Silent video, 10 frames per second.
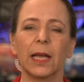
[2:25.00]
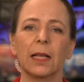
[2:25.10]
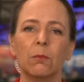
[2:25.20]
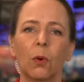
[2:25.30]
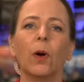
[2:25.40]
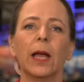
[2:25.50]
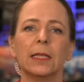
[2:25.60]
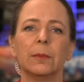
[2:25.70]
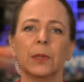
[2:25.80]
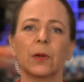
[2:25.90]
on getting more
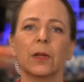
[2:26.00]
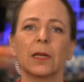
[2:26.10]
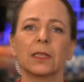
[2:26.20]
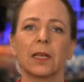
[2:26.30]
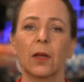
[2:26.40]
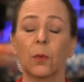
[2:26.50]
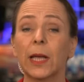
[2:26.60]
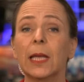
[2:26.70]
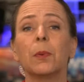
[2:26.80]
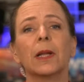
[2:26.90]
antibiotics,
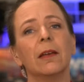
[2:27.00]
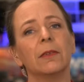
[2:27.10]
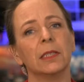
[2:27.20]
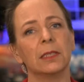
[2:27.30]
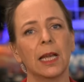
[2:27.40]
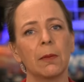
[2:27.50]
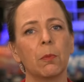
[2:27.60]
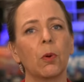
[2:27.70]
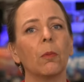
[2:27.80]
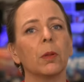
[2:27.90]
we keep on having the same
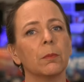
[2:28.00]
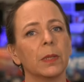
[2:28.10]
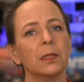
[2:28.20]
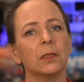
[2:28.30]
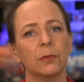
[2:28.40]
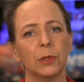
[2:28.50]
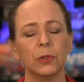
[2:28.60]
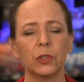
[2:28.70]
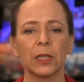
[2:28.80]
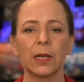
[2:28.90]
problem, but in the
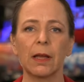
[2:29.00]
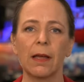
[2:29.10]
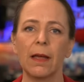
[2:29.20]
future.